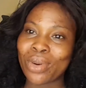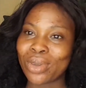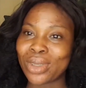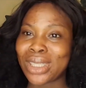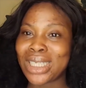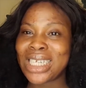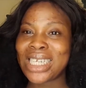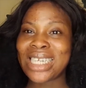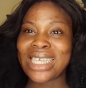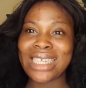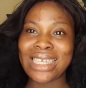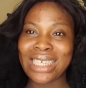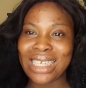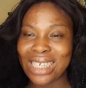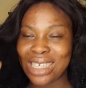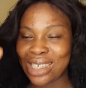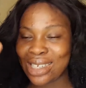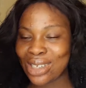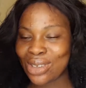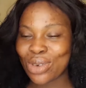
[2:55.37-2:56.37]
this is the
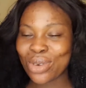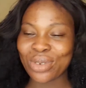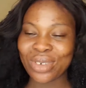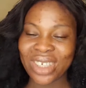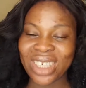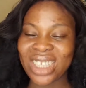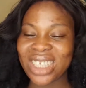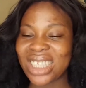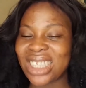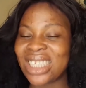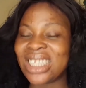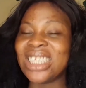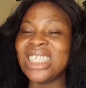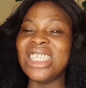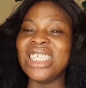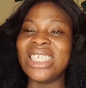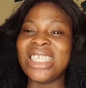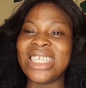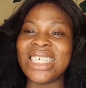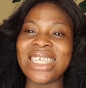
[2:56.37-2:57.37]
story, this is the
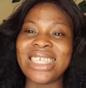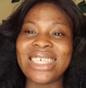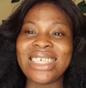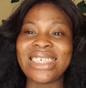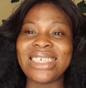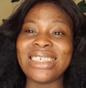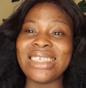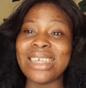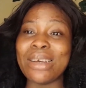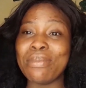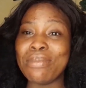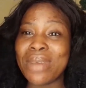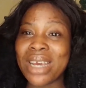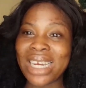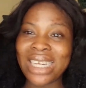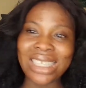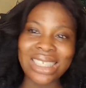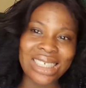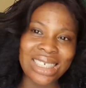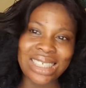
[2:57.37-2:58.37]
gist, this is the
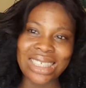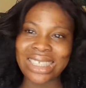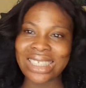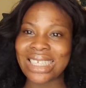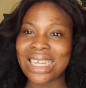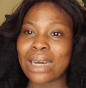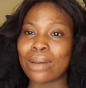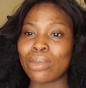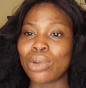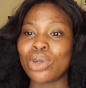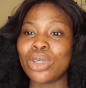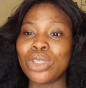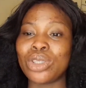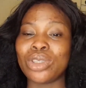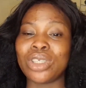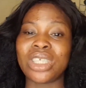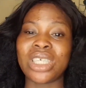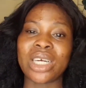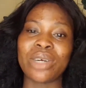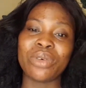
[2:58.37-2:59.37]
main gist I'm going to
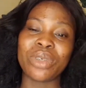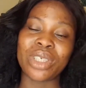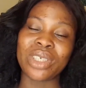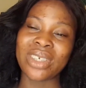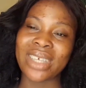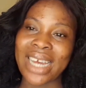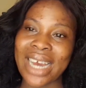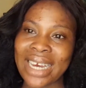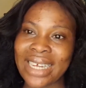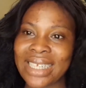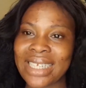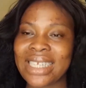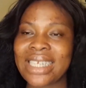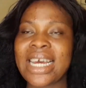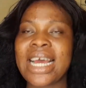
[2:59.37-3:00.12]
share with you guys.